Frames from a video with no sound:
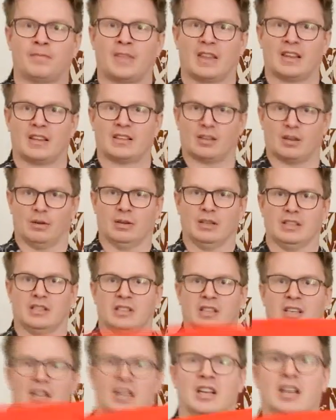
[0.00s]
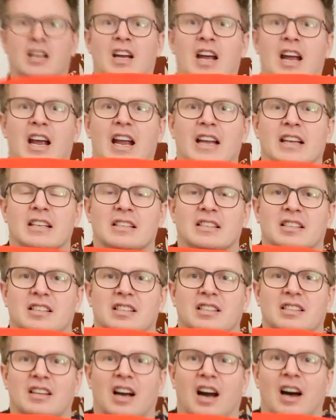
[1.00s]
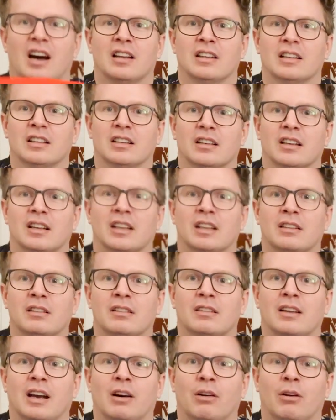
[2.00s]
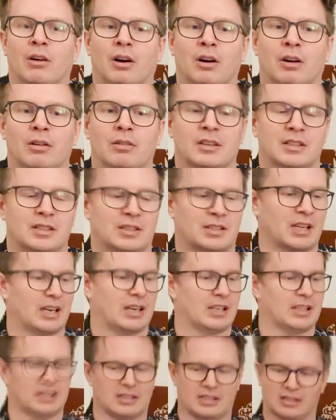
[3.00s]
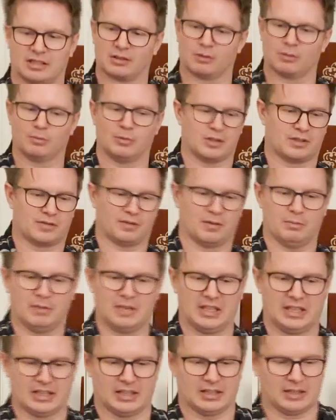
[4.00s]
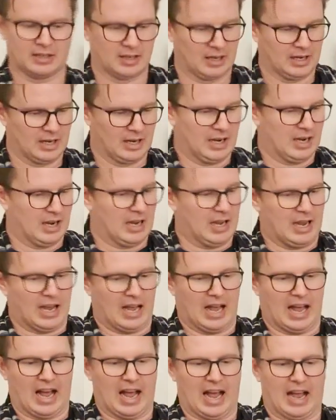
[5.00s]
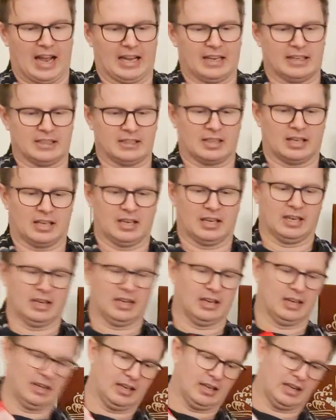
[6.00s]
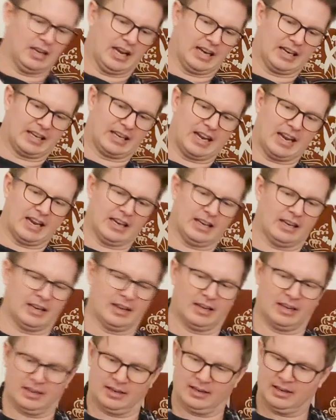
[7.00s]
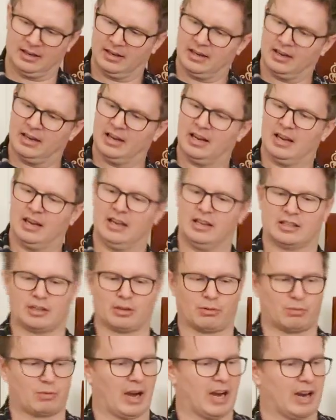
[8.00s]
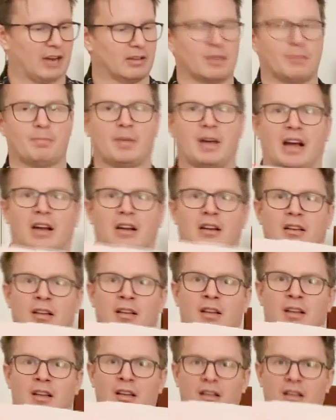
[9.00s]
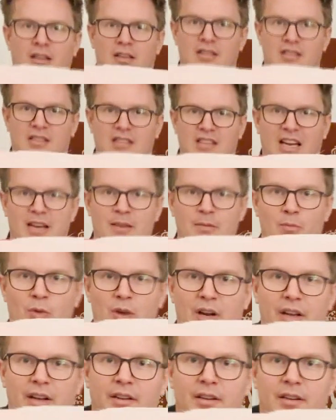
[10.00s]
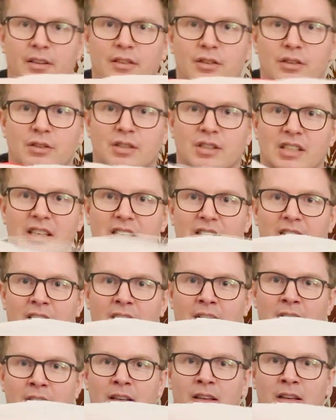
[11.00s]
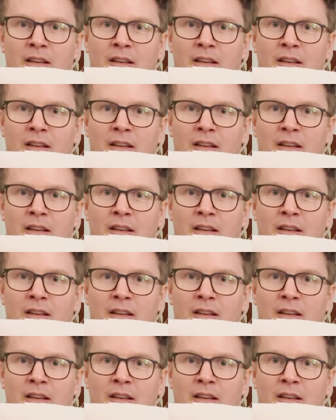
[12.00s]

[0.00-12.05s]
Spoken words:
So it's scarlet. Like, look how orange that is. It's almost vermilion. And again, it's around about the same width. Do you see that?